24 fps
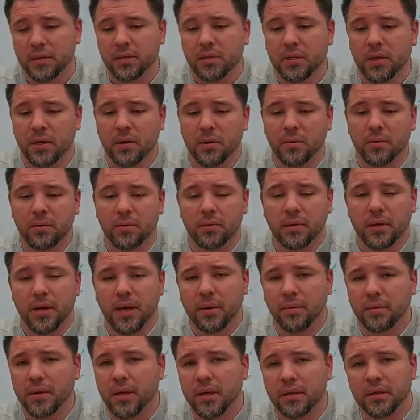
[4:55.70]
So
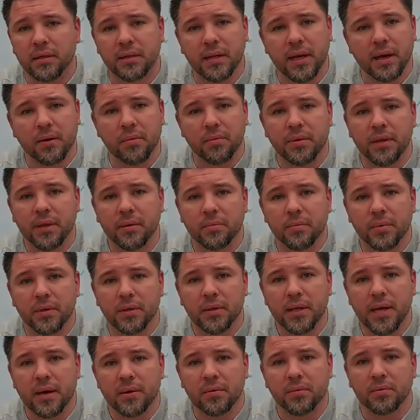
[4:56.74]
yeah, without a doubt,
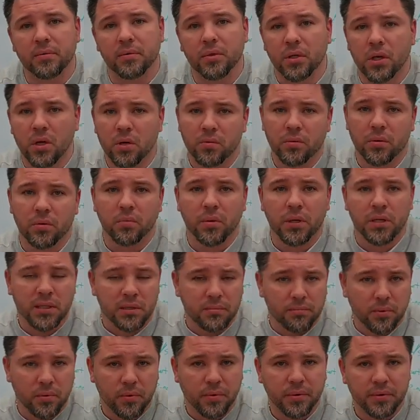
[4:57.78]
without knowing what's
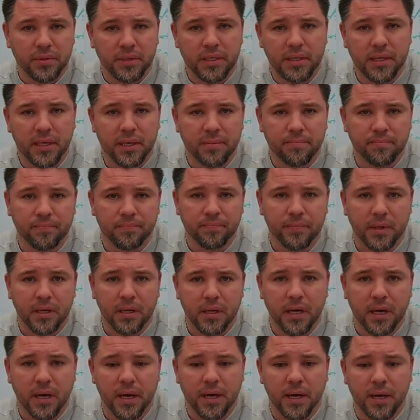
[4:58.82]
important to them,
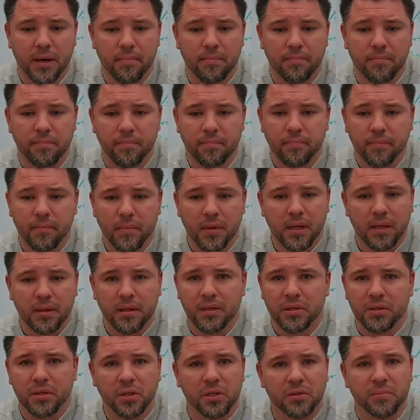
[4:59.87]

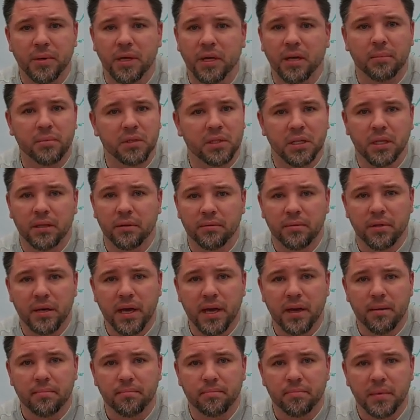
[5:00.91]
this just becomes another
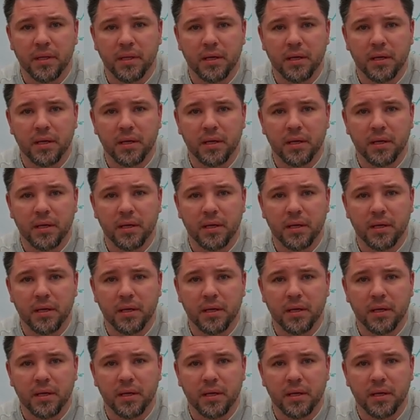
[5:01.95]
job.